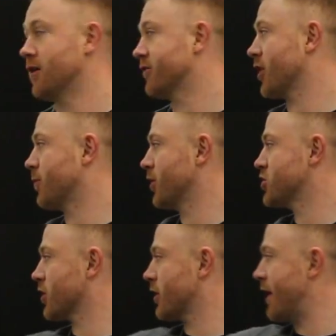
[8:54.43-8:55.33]
So your
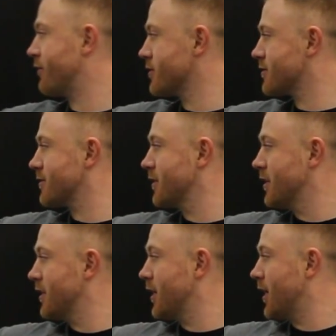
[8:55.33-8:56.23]
blood sugar levels
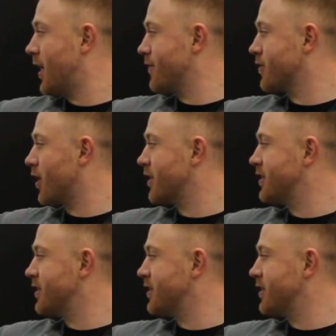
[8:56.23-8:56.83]
have started